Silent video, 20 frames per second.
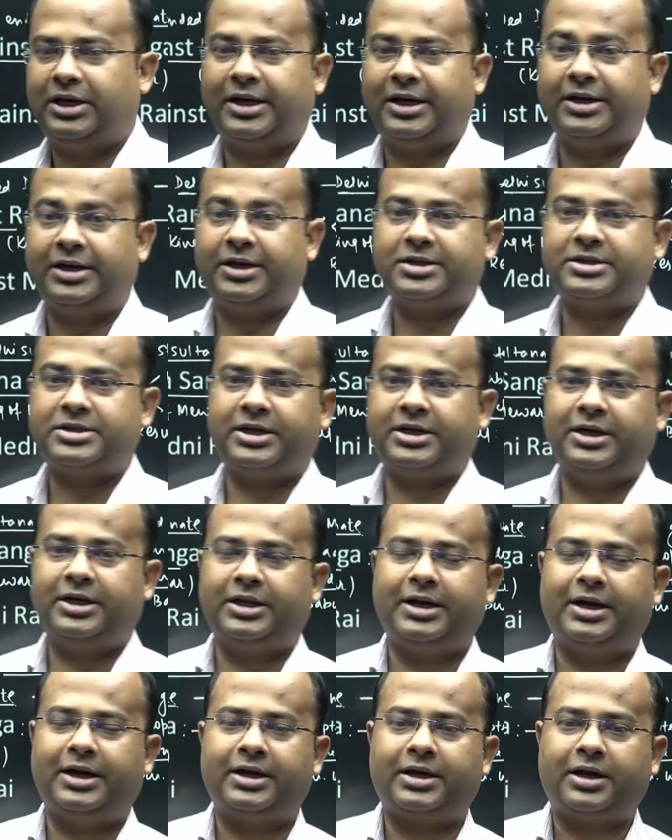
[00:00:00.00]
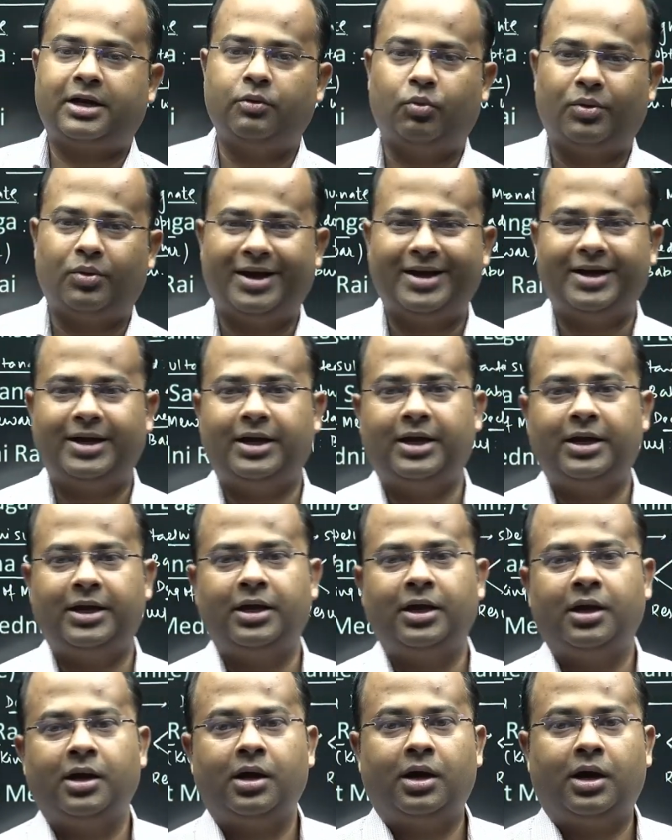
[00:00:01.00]
and it is said that why he
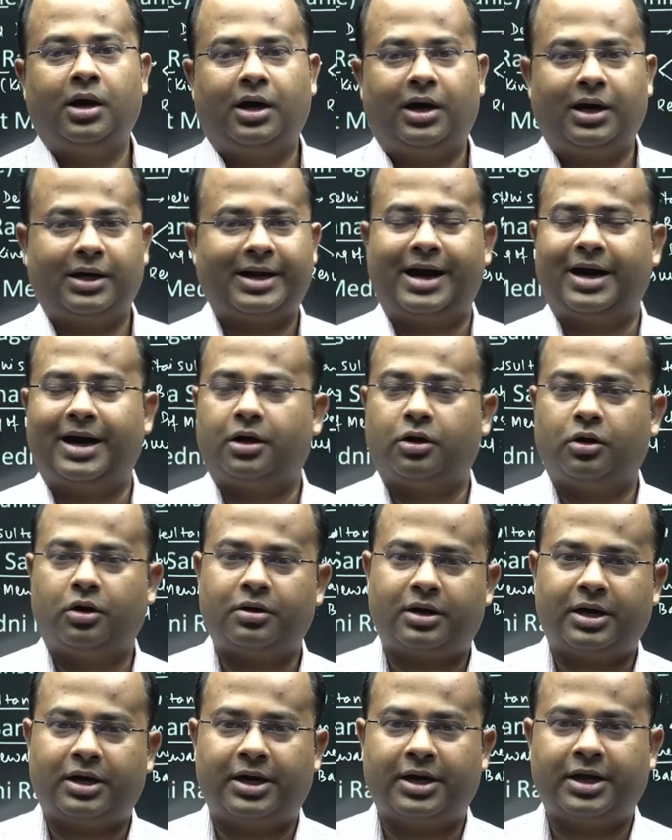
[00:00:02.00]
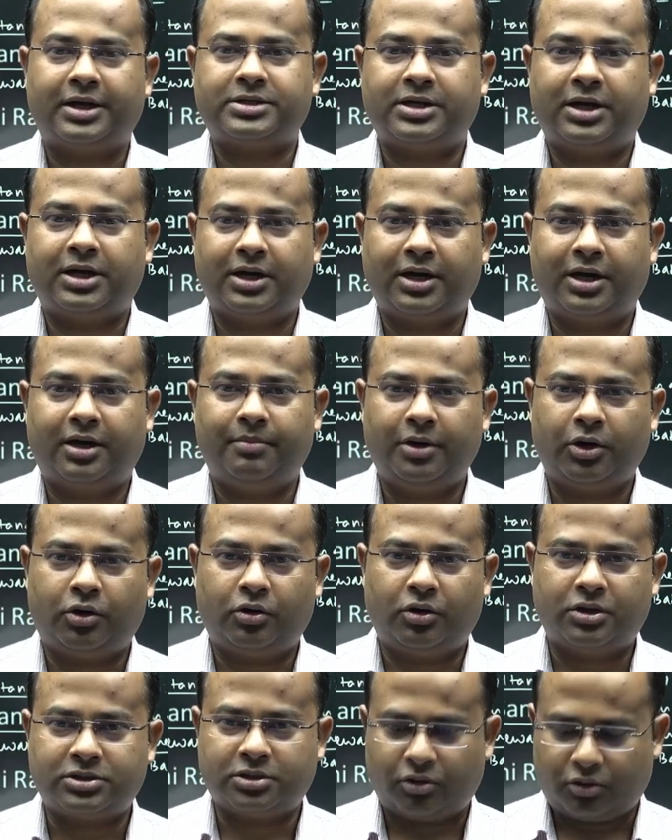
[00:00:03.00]
attacked on Rana Sanga,
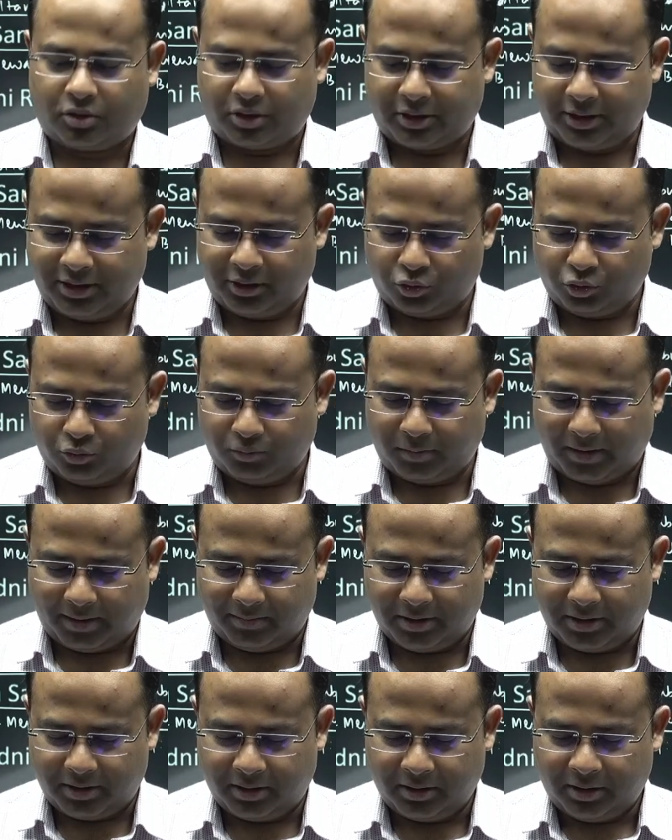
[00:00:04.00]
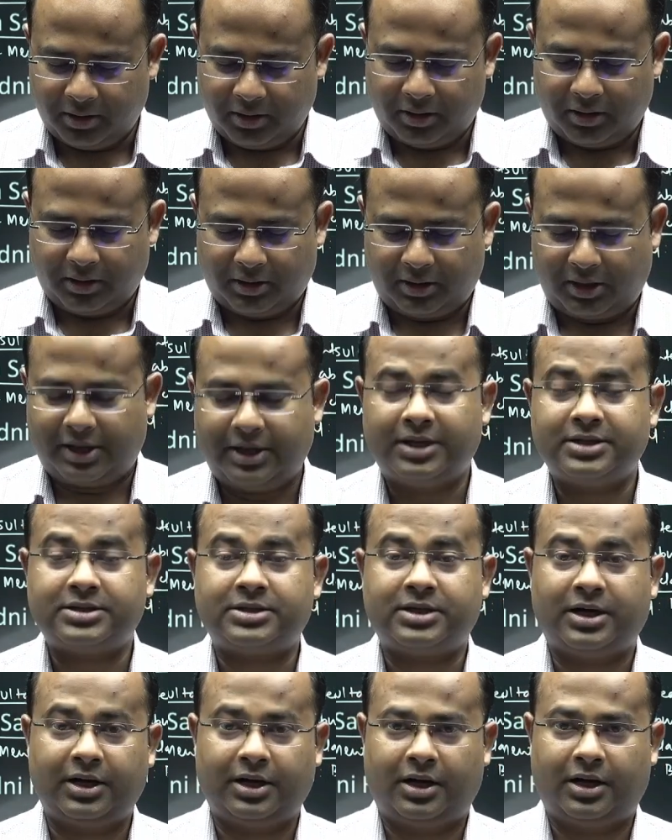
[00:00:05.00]
because according to Babur, Rana
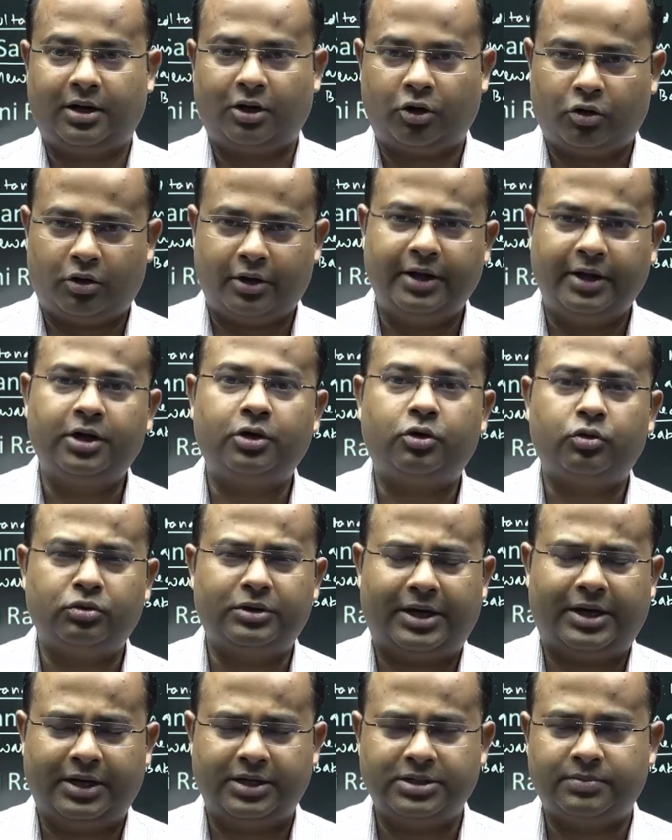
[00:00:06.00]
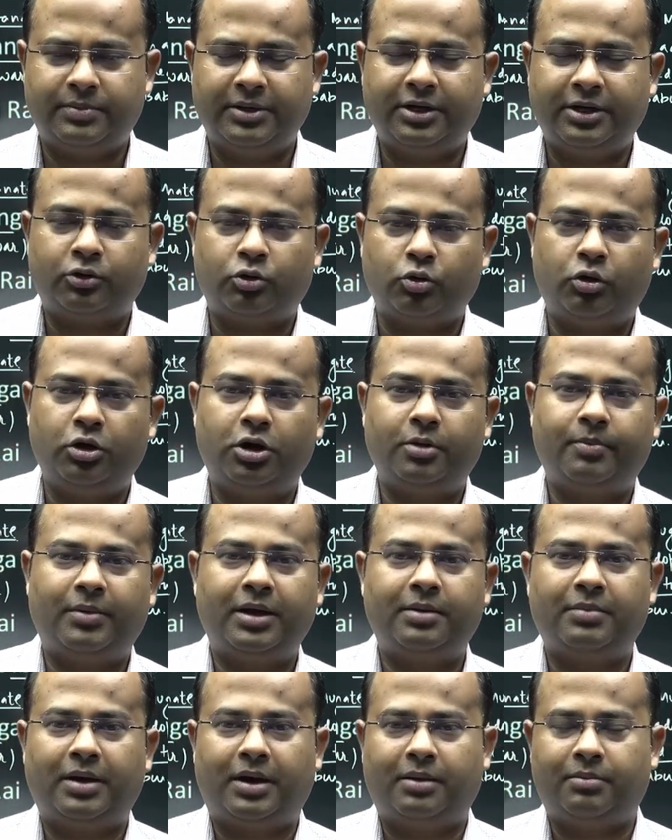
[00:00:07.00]
Sanga, according to that is being told by
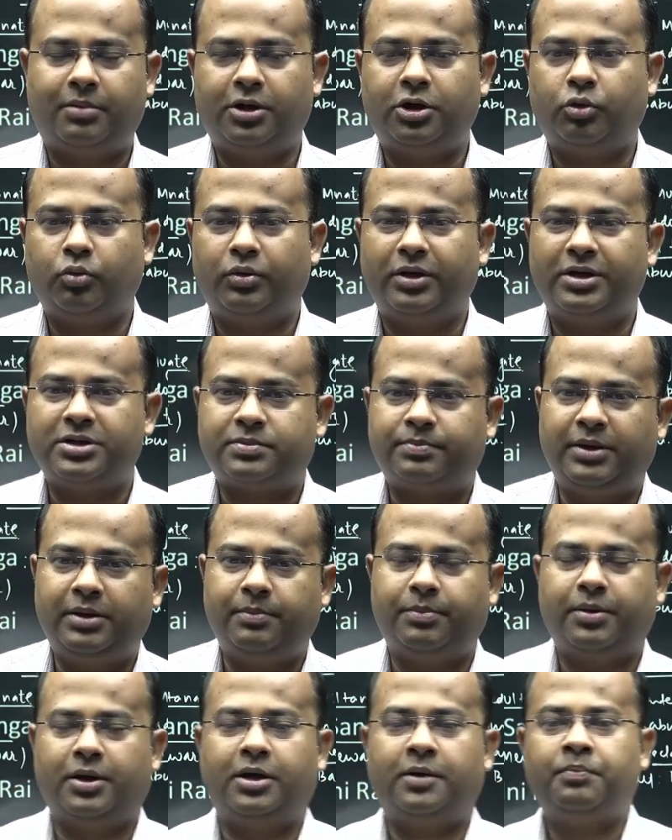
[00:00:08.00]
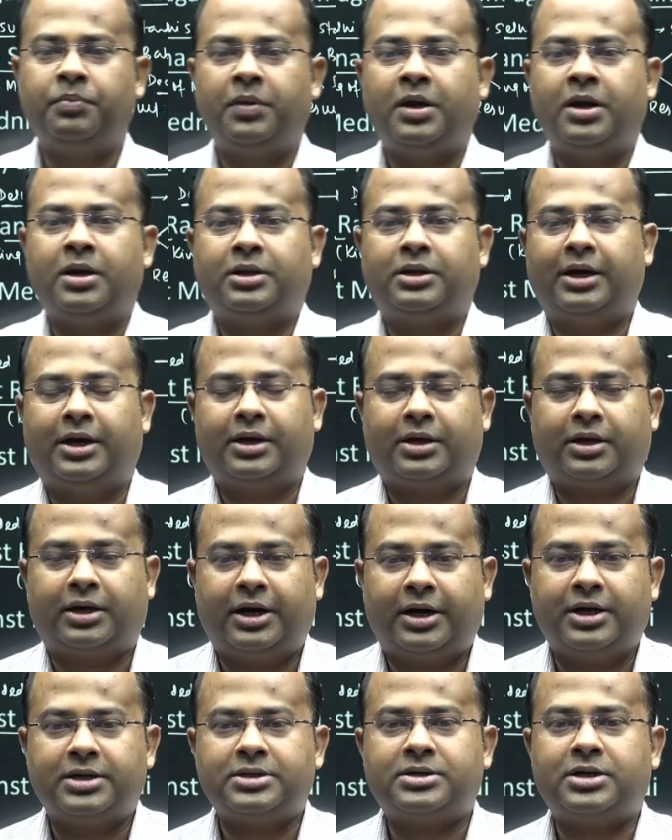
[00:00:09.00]
Babur to his people, that
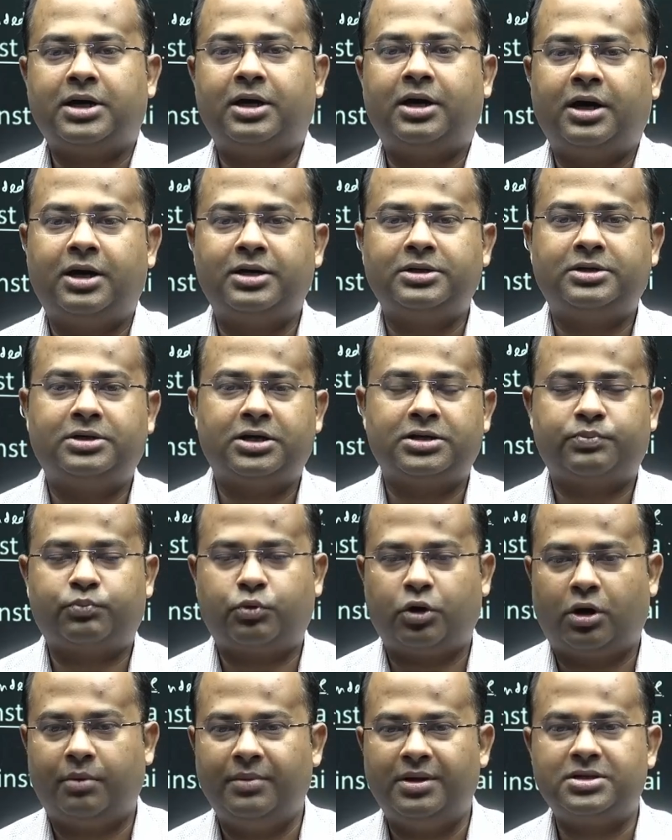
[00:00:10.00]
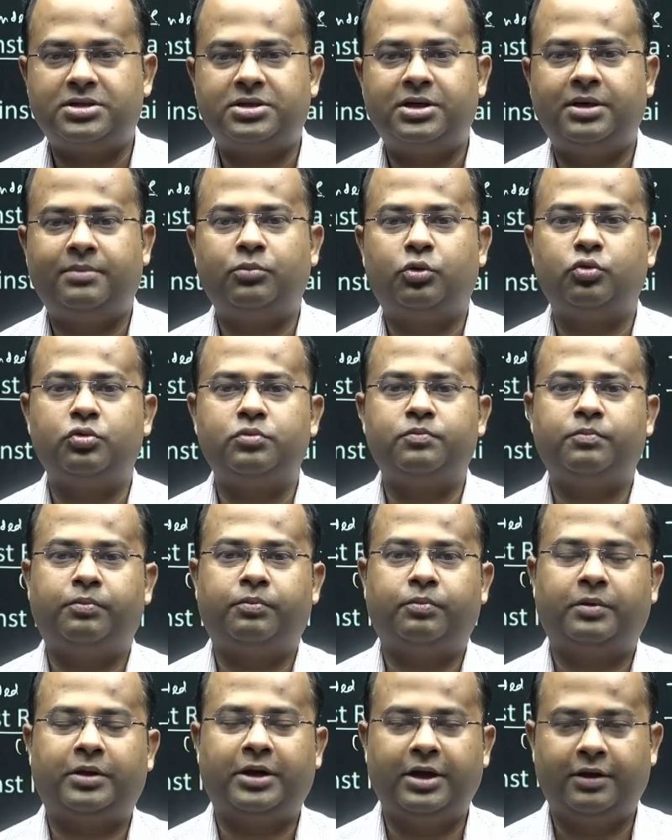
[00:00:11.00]
Rana Sanga just promised him to
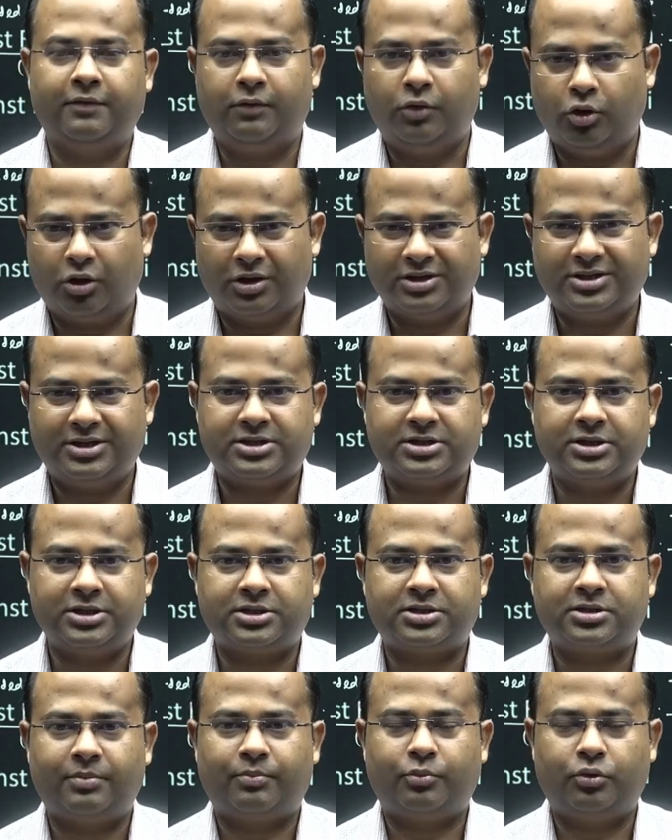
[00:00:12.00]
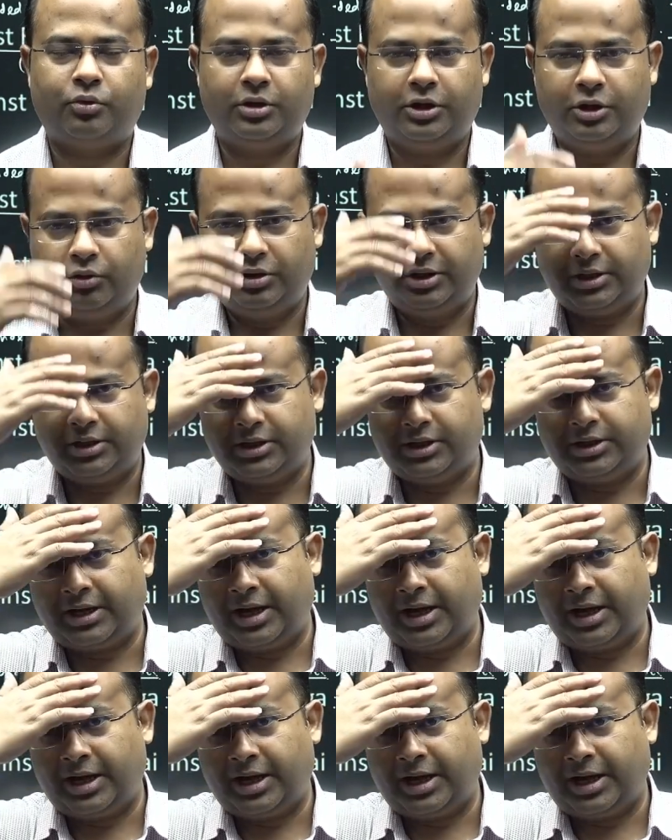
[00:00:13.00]
give logistic support during the